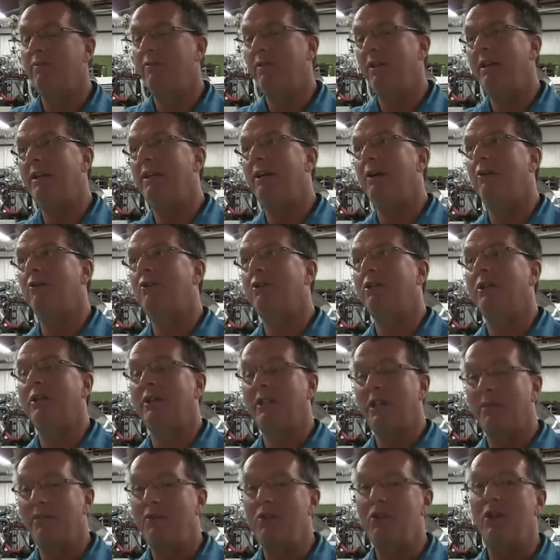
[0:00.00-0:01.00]
video to
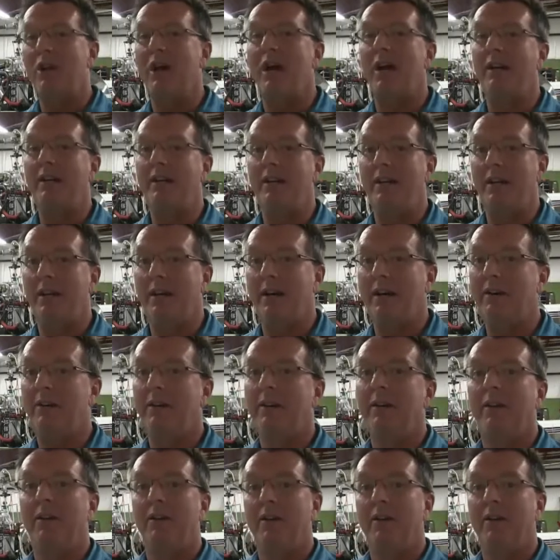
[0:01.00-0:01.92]
give you an idea.